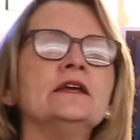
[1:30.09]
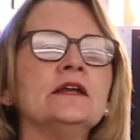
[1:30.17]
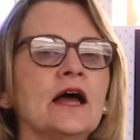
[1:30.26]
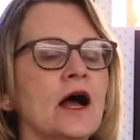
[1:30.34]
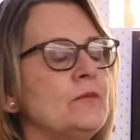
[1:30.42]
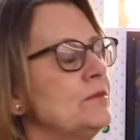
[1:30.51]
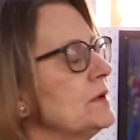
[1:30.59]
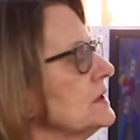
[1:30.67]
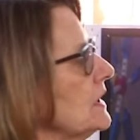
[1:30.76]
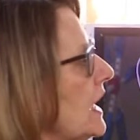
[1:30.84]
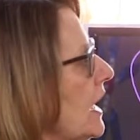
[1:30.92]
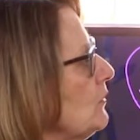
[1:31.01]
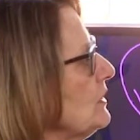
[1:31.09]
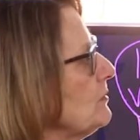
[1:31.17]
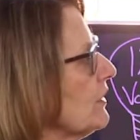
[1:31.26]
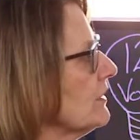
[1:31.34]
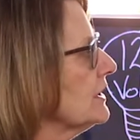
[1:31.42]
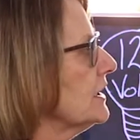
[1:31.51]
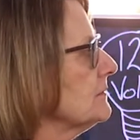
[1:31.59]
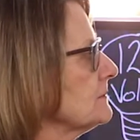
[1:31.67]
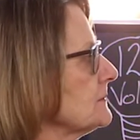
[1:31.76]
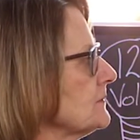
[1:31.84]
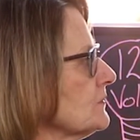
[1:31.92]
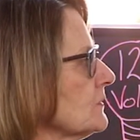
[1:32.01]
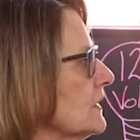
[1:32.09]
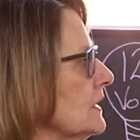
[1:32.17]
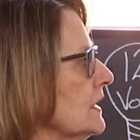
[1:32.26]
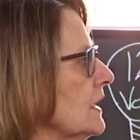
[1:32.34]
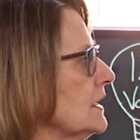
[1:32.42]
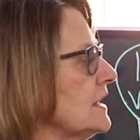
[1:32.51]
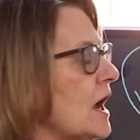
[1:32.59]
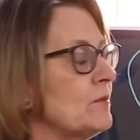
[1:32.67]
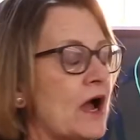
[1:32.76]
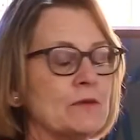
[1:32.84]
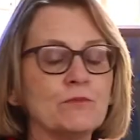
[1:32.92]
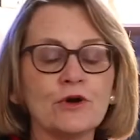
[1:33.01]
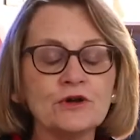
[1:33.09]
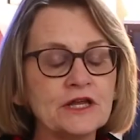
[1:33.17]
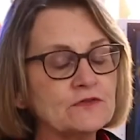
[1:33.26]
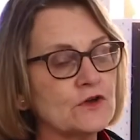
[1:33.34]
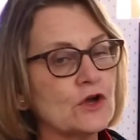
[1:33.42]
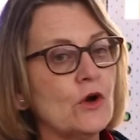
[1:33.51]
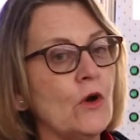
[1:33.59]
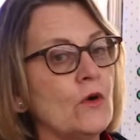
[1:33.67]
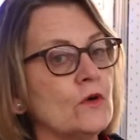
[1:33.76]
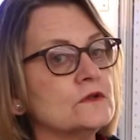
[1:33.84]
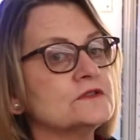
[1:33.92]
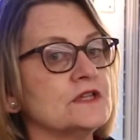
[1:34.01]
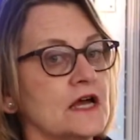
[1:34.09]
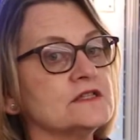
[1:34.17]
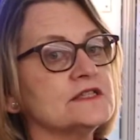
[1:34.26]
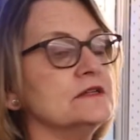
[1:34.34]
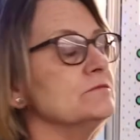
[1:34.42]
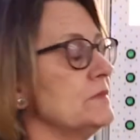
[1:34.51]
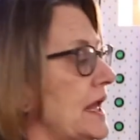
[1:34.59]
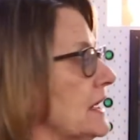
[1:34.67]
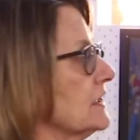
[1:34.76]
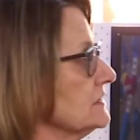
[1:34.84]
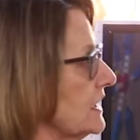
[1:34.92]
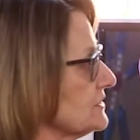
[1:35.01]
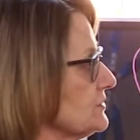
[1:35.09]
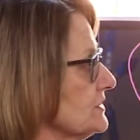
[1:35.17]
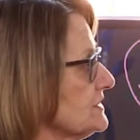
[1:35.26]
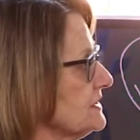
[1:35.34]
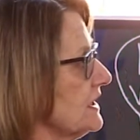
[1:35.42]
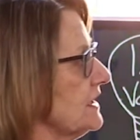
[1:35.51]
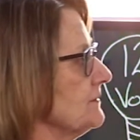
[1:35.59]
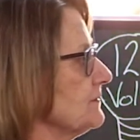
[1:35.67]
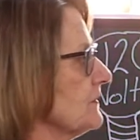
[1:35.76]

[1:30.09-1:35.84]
it up, and we burn it. Now, by burning the coal doesn't make electricity.